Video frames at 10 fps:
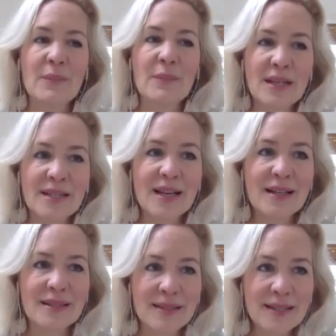
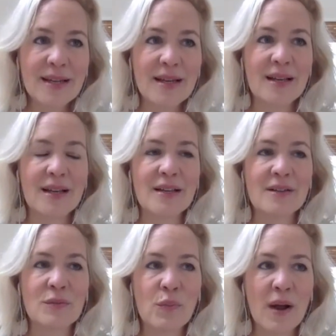PTSD
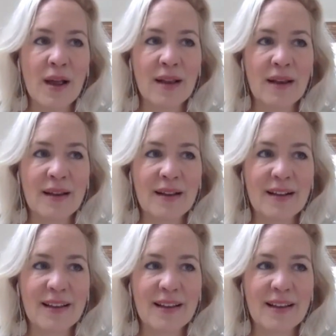is when